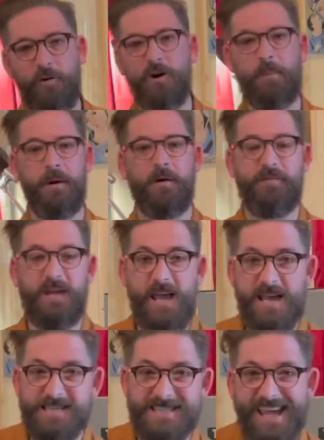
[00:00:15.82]
number of
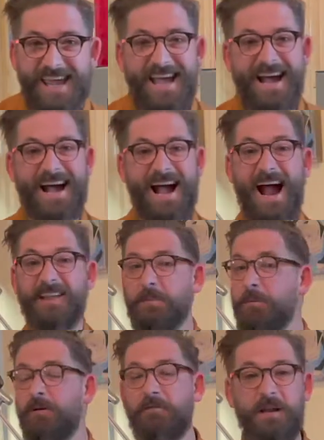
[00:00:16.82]
years. Had the
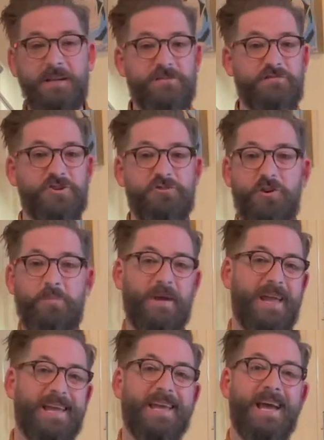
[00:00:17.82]
privilege of
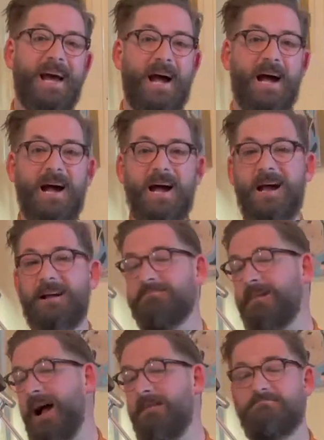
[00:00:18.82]
trooping
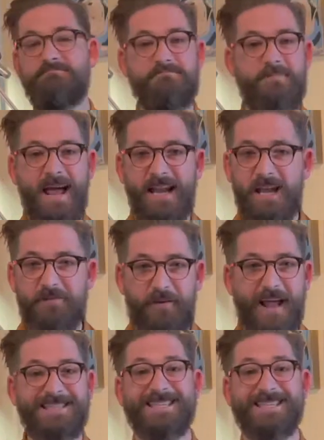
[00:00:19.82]
at many events,